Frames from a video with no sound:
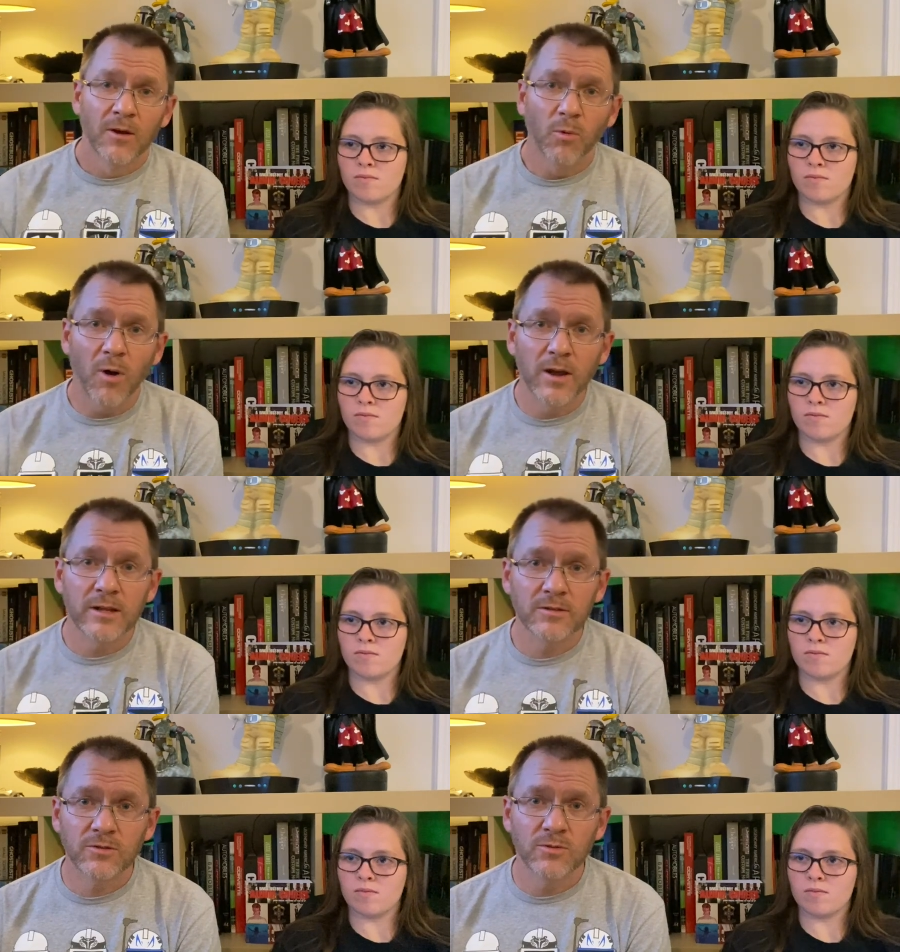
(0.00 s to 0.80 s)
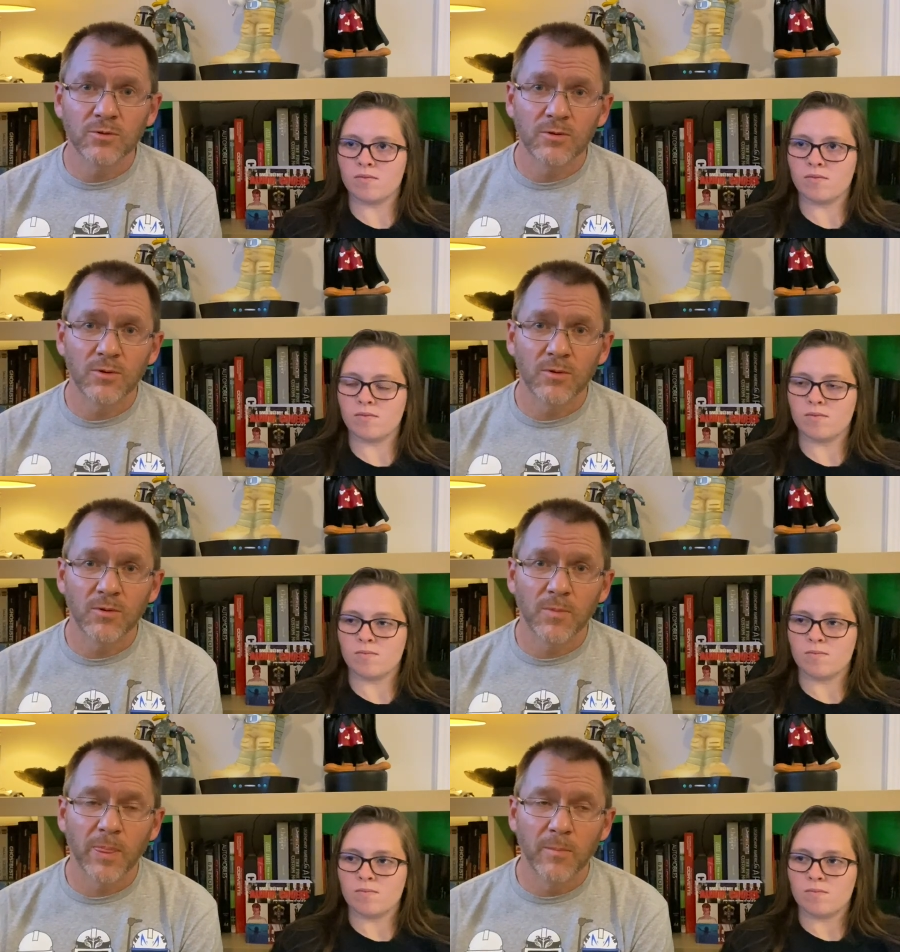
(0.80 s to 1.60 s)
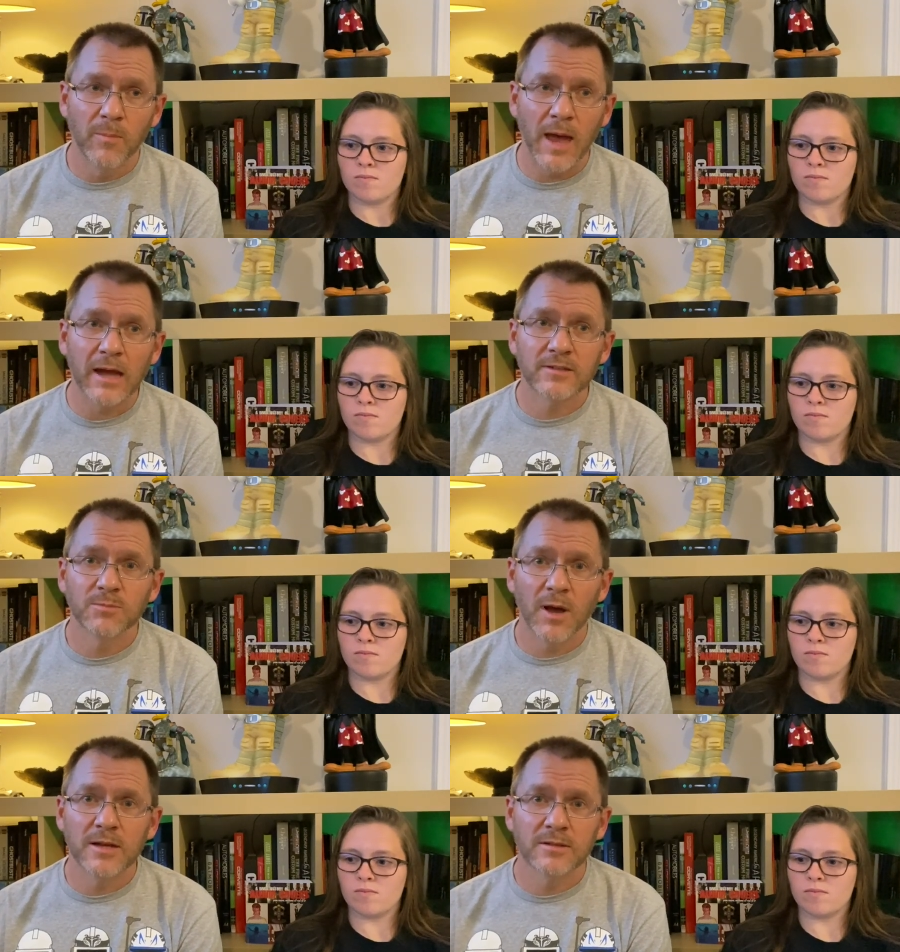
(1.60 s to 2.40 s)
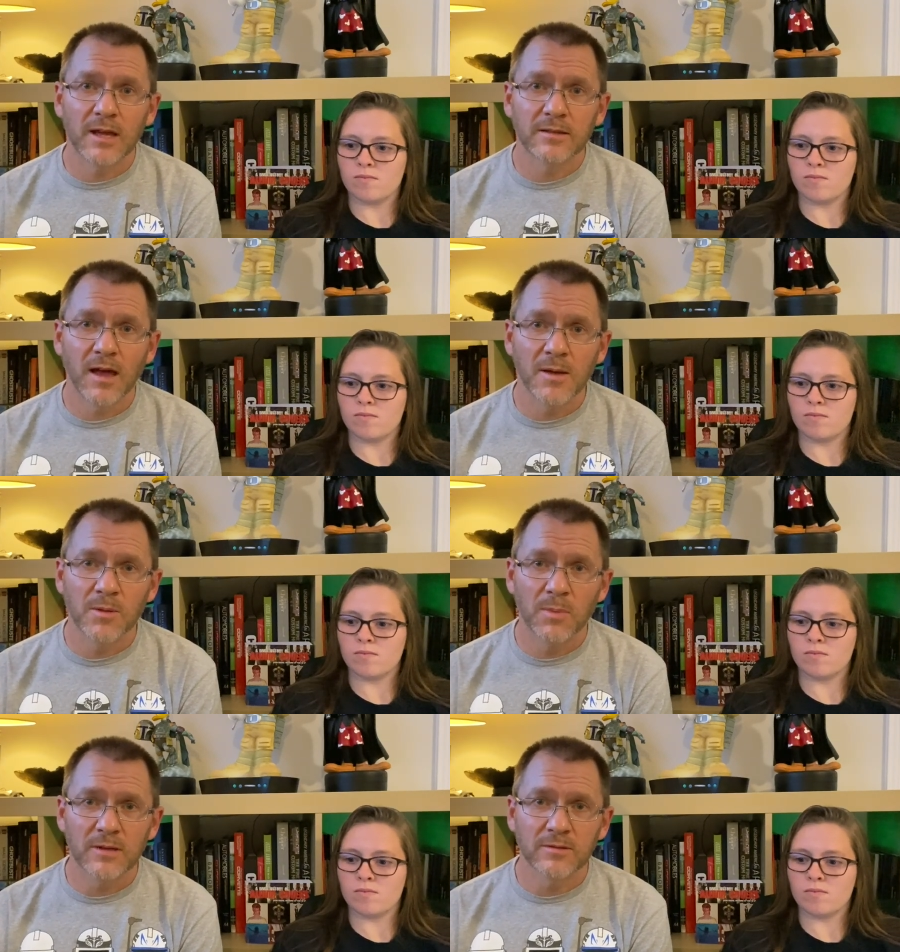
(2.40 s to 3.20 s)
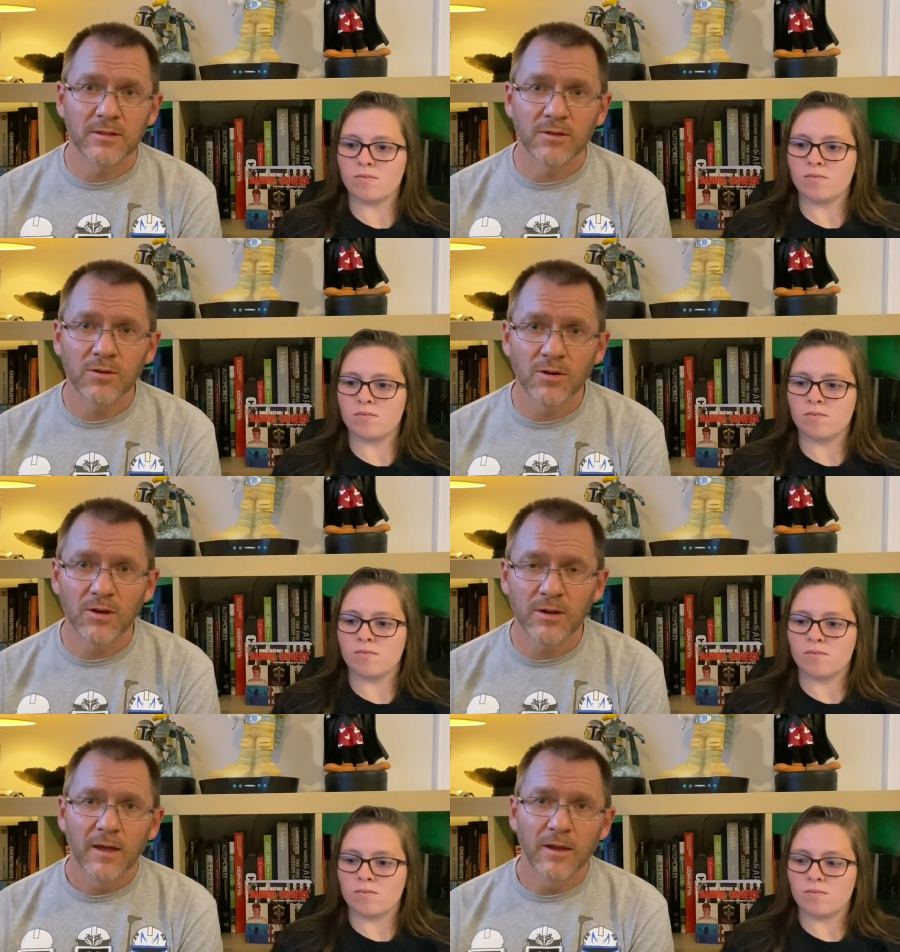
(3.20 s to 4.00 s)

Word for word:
Speaker 1: wanting to maximize that time the best he could